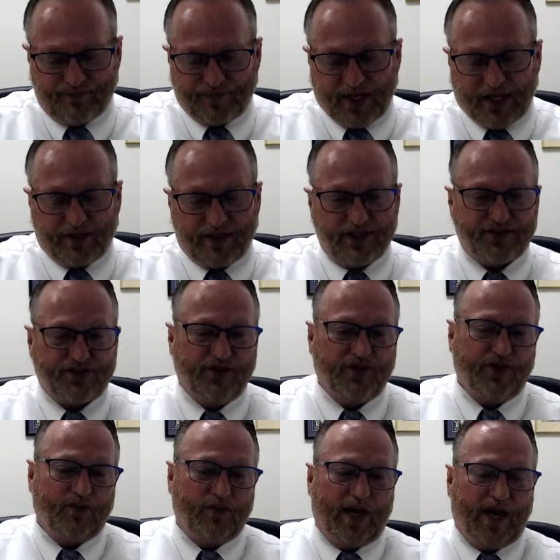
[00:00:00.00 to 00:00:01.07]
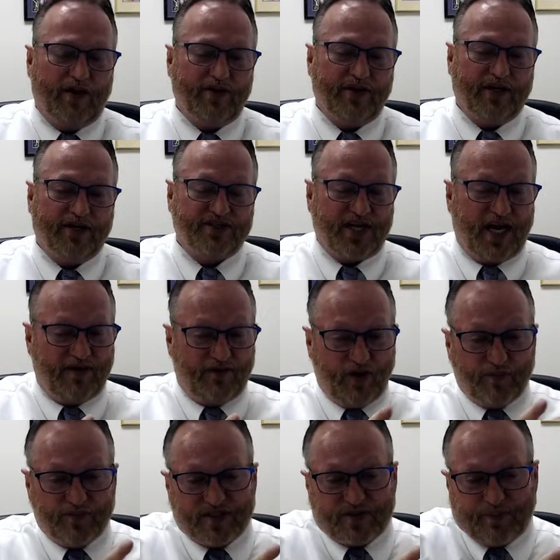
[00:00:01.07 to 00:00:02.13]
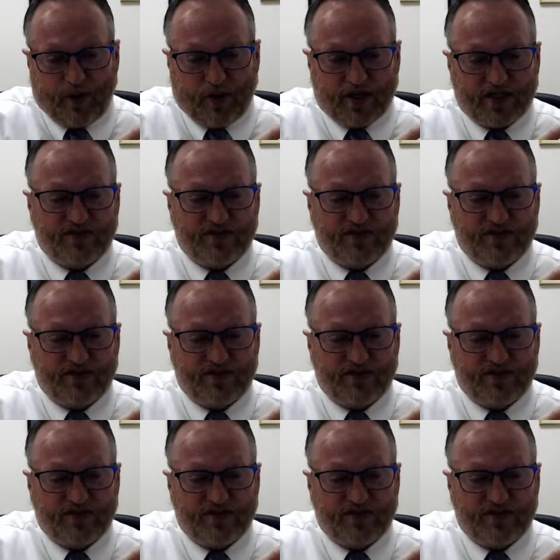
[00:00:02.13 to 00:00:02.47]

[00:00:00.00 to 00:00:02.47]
Let's turn around and let's have homeless parks,